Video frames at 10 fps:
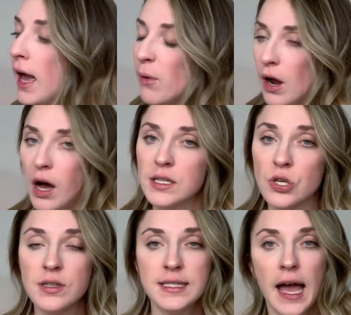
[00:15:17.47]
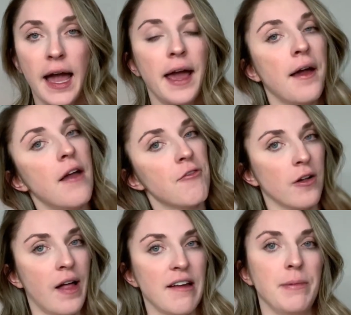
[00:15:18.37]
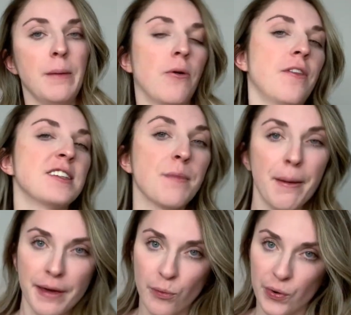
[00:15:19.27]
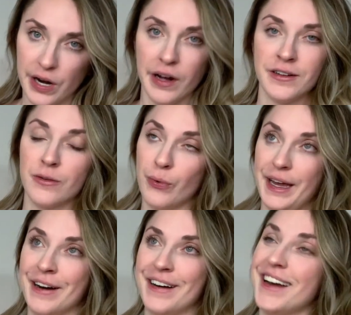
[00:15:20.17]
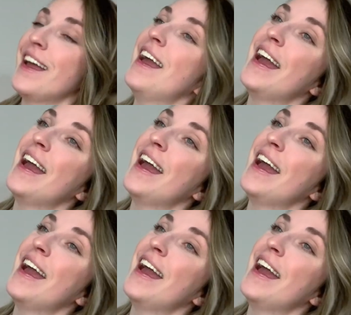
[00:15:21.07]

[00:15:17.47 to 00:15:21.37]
I would also say, and for a lot of people this might be weird,